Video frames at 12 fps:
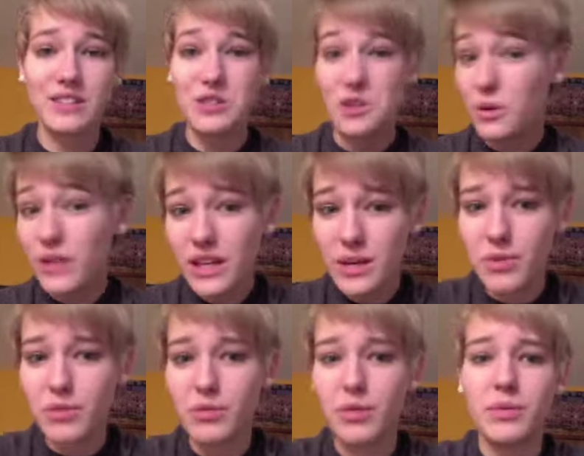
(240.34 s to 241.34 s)
don't keep them
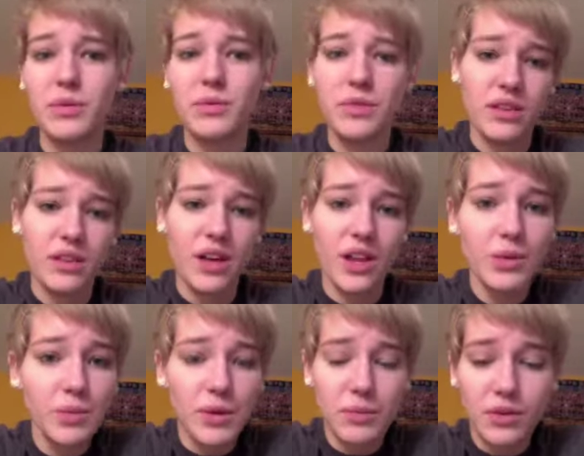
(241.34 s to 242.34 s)
open with other
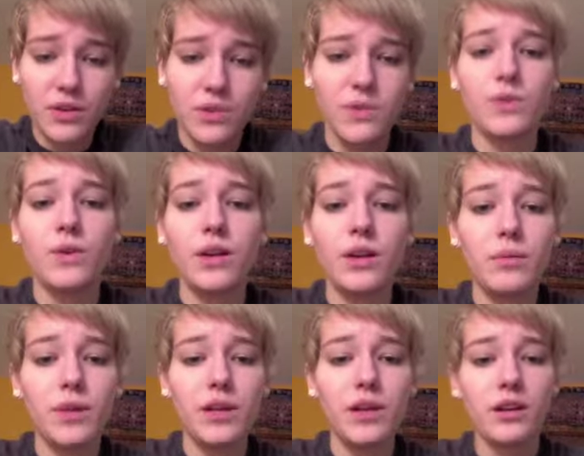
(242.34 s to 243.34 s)
people if you want to
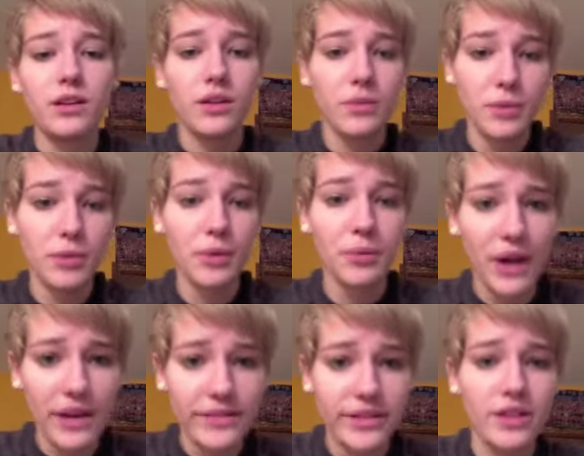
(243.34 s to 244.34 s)
be a little bit more
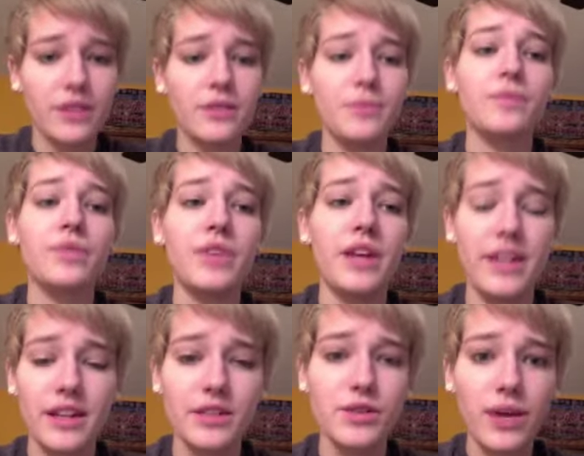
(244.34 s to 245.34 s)
private, and
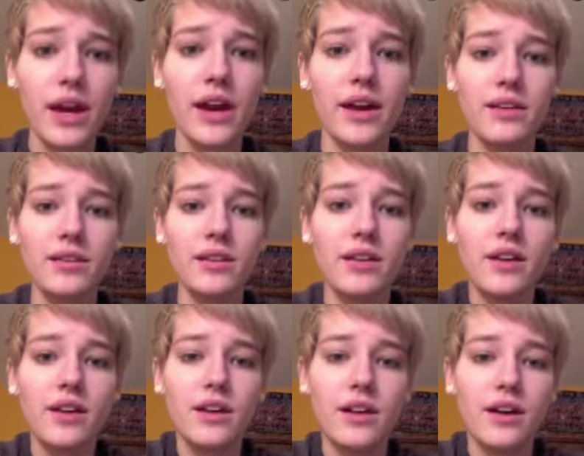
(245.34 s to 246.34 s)
that's okay.
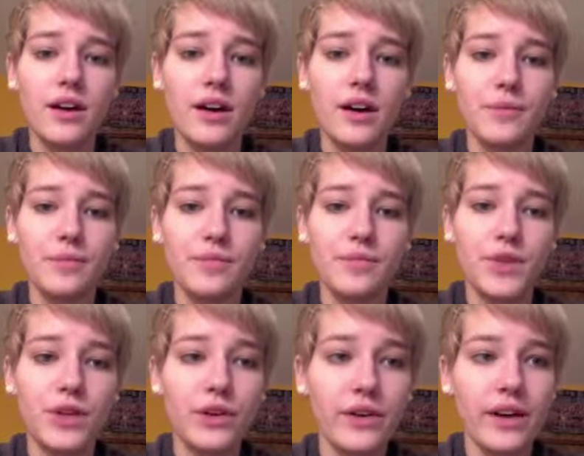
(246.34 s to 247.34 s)
You
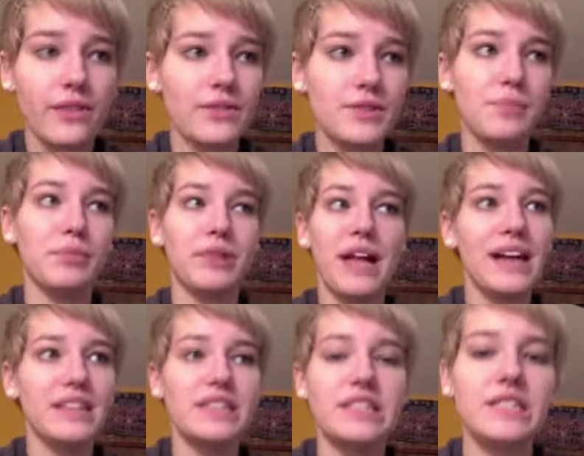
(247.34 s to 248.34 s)
don't have to
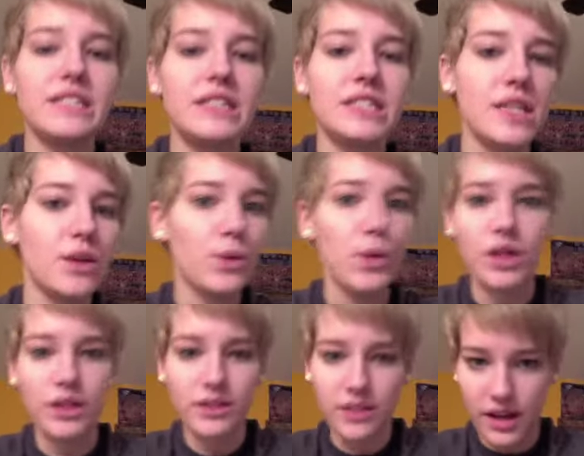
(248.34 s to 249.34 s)
blast to the
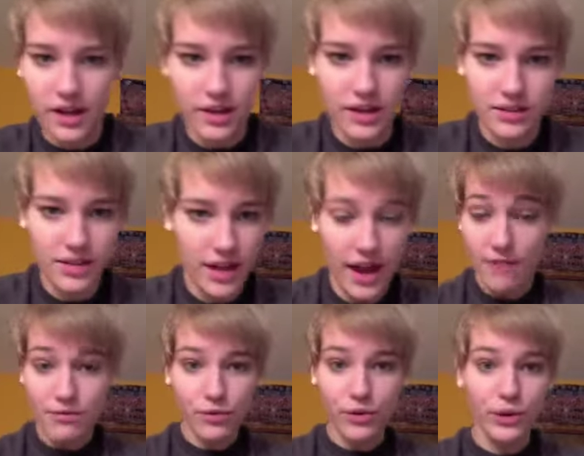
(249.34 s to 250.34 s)
world, to
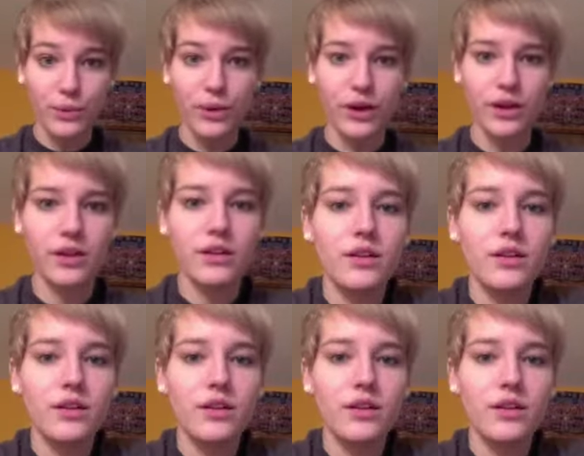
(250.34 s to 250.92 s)
everyone,